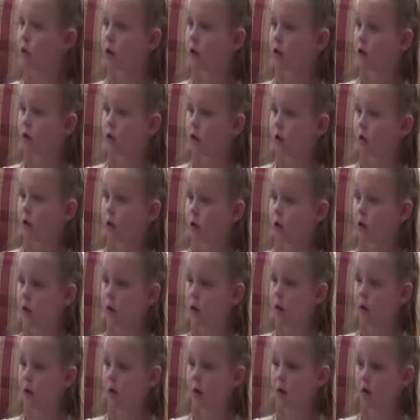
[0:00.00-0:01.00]

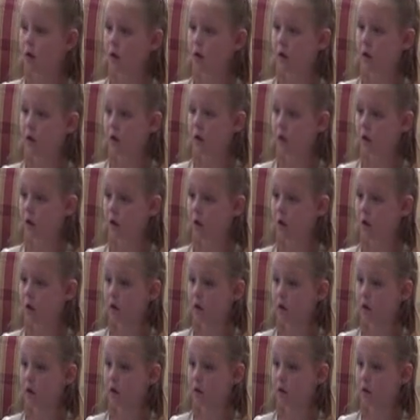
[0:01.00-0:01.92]
(no one is talking)